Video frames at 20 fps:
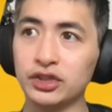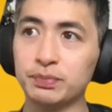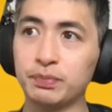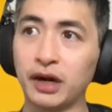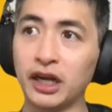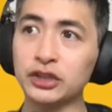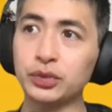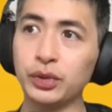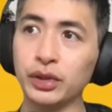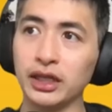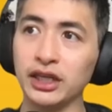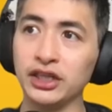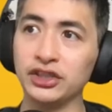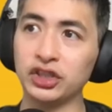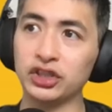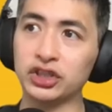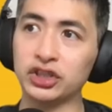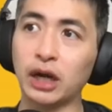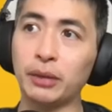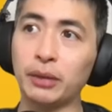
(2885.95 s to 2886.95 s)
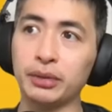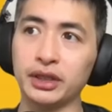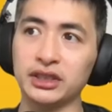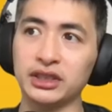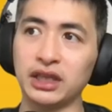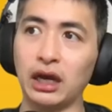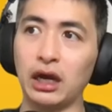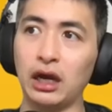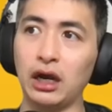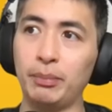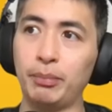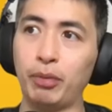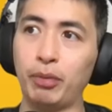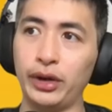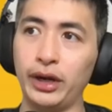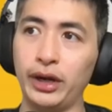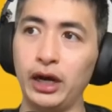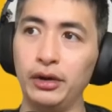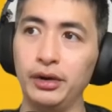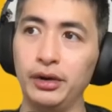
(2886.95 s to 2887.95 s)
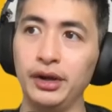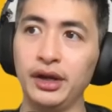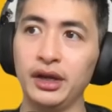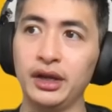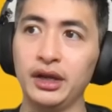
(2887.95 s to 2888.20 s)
press release, there's a couple things I'll point out.